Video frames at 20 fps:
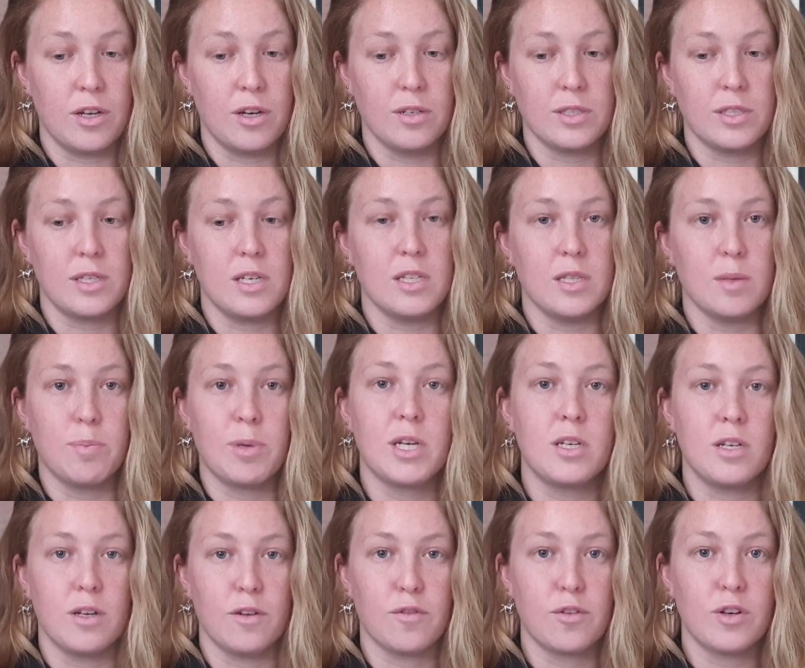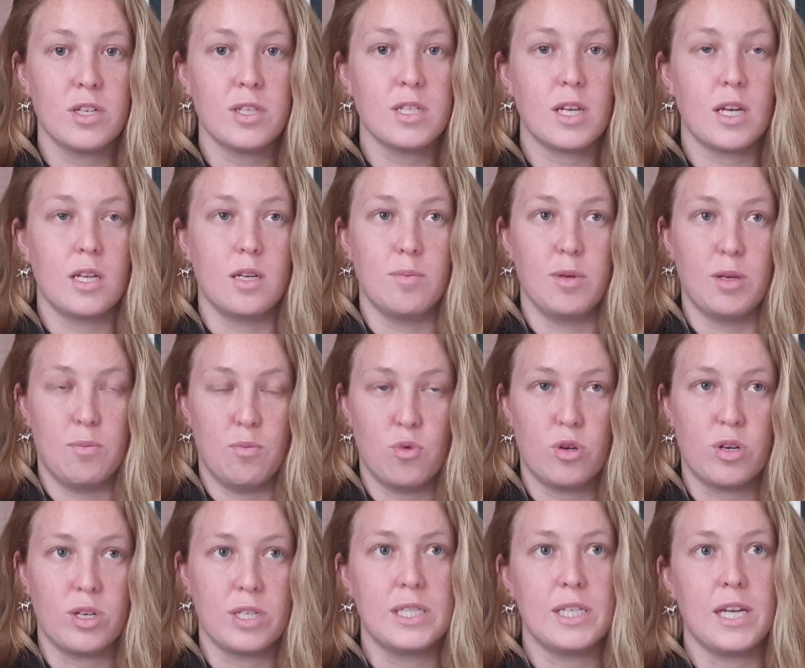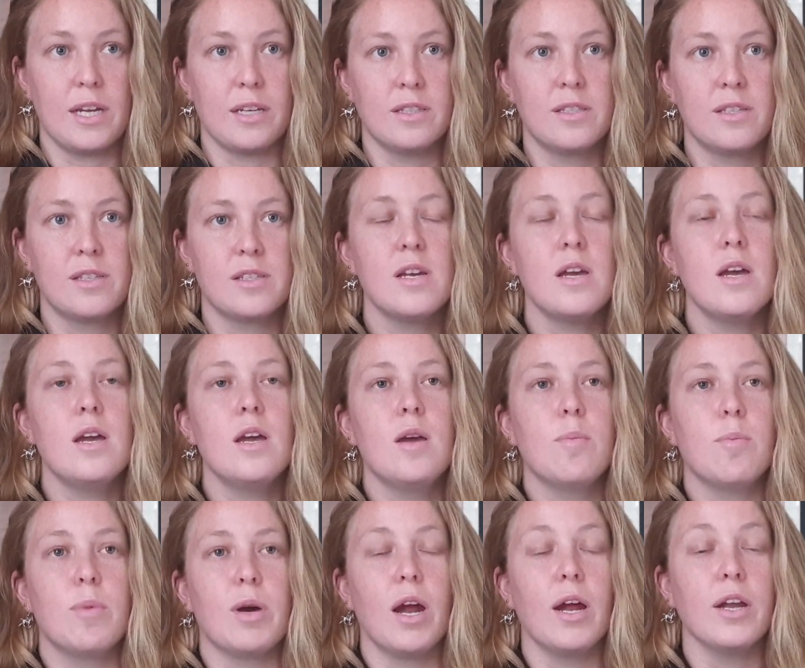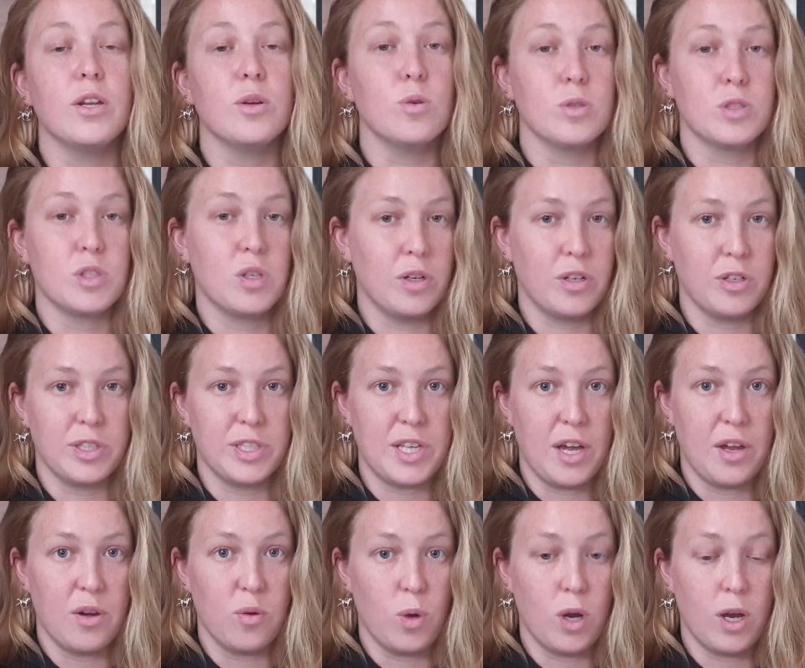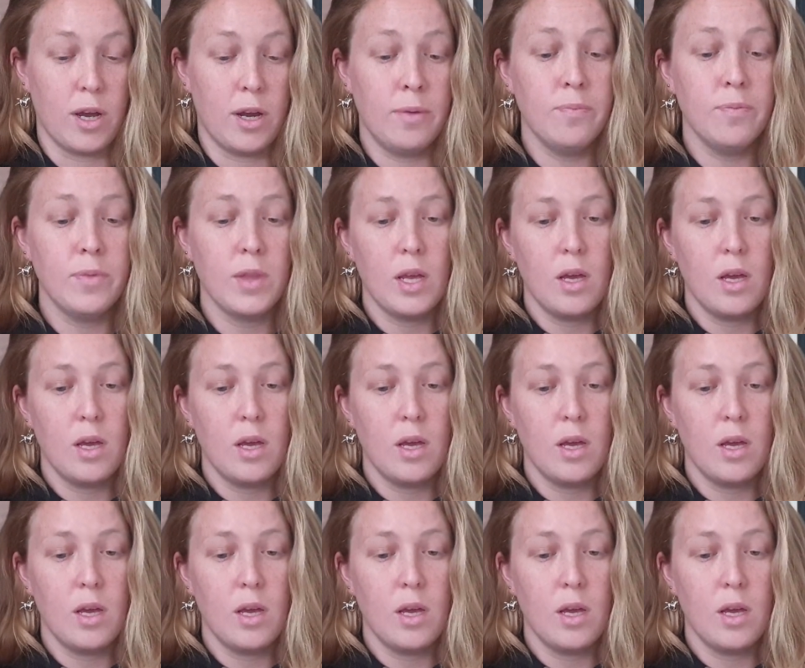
years is a bit different and a bit more intense, but I do also understand why.